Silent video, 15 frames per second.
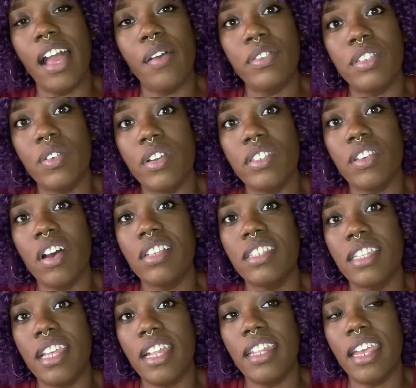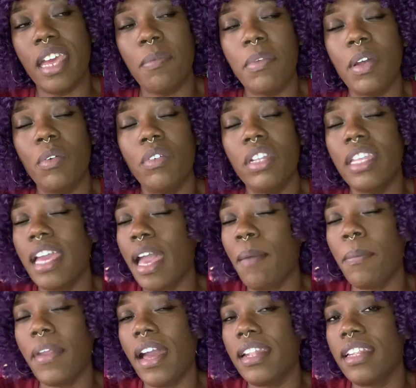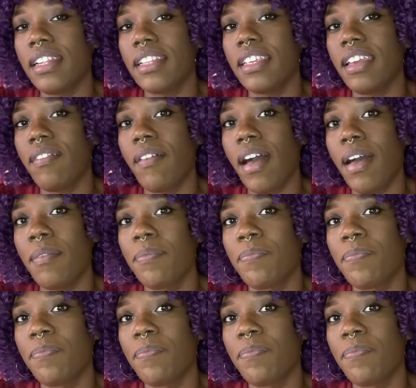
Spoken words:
was so exhausted that day, but I'm really happy I didn't give up.